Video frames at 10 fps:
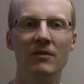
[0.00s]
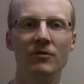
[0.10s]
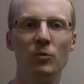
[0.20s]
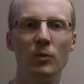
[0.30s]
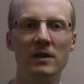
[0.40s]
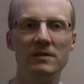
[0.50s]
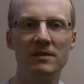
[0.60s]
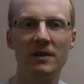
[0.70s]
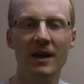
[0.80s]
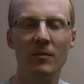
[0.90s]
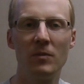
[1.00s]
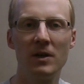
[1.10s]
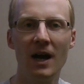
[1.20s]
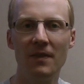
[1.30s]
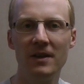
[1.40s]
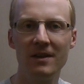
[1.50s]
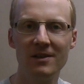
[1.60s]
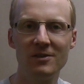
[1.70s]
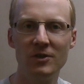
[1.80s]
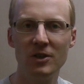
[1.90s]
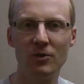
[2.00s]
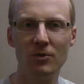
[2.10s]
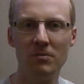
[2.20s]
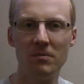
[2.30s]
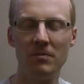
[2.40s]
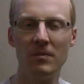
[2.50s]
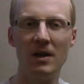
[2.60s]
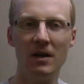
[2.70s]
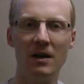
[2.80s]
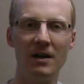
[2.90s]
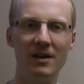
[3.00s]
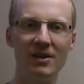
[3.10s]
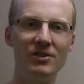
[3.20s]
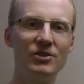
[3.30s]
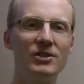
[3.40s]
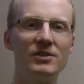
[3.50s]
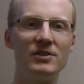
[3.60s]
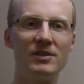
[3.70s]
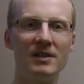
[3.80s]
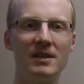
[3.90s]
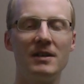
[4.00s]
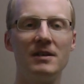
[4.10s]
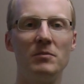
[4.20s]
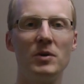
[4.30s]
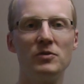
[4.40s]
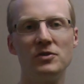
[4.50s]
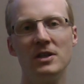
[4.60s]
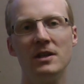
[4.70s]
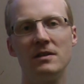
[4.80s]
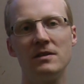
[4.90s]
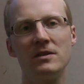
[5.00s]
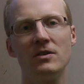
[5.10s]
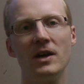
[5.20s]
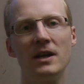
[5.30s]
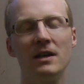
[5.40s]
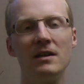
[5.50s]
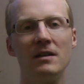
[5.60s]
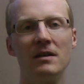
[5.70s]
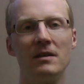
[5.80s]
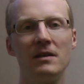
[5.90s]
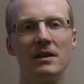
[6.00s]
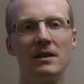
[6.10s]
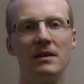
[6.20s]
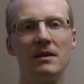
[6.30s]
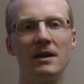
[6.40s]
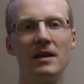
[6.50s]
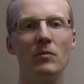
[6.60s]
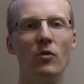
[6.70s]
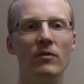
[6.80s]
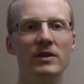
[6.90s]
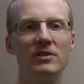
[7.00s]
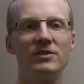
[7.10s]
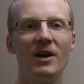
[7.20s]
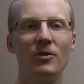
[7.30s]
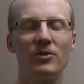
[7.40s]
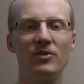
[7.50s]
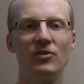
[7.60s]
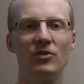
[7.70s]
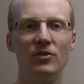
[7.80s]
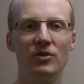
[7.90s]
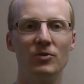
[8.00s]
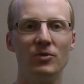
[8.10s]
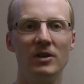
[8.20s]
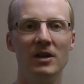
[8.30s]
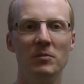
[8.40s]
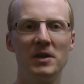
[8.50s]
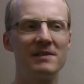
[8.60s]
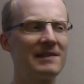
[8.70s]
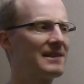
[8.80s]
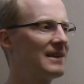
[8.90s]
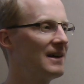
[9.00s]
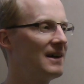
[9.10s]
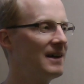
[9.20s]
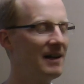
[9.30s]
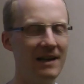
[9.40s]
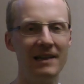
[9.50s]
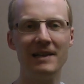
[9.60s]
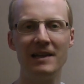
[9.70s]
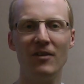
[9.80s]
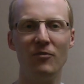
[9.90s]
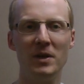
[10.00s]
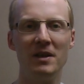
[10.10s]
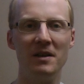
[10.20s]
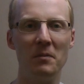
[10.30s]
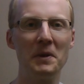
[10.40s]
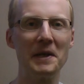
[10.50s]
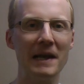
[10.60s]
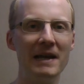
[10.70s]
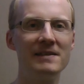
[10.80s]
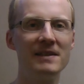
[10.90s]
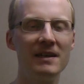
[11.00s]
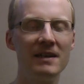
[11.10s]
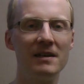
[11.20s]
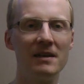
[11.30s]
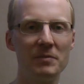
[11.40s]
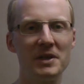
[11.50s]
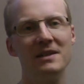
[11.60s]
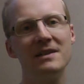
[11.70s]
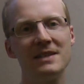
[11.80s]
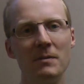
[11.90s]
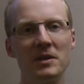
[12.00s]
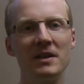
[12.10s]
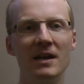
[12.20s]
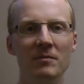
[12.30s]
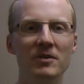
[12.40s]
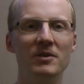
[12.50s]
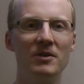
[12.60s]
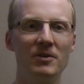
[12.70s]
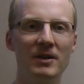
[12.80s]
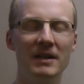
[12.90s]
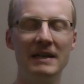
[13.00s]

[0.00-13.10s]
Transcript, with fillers: have to waste time cutting this video. Uh, just uh, posting it so I can get more videos out to you. Because uh, lately I've been a bit lazy, but in the summertime, you know,